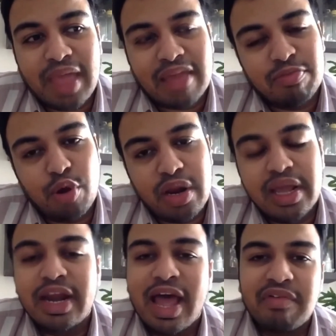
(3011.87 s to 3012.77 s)

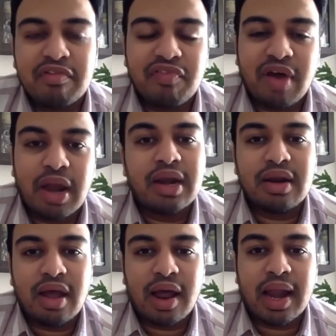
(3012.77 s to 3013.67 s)
exploring and having fun
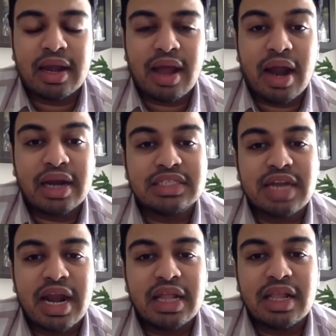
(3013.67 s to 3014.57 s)
and
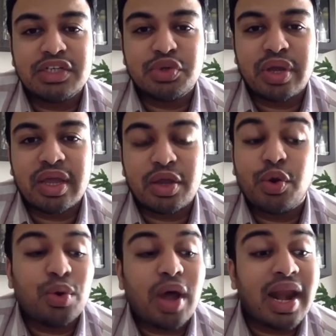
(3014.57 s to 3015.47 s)
understanding that, okay,
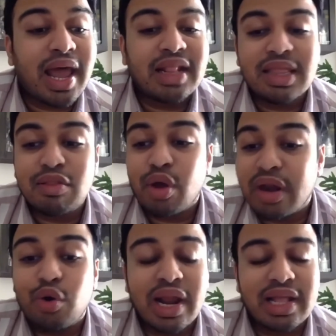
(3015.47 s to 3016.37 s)
I like this or I
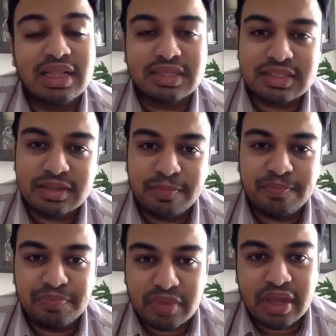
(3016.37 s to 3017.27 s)
don't like this.
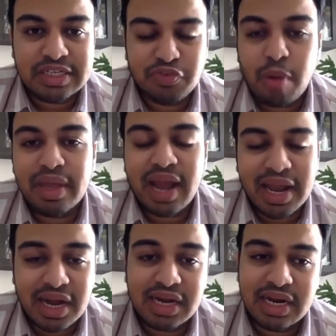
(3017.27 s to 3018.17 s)
It's forming an
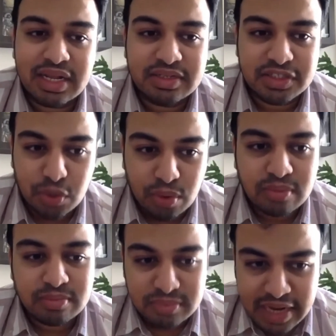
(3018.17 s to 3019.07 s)
identity.
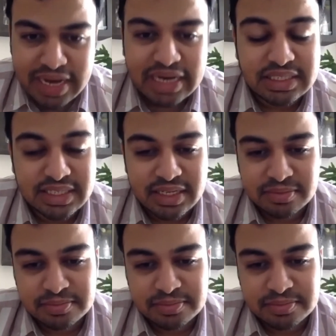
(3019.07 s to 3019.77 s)
So take it easy.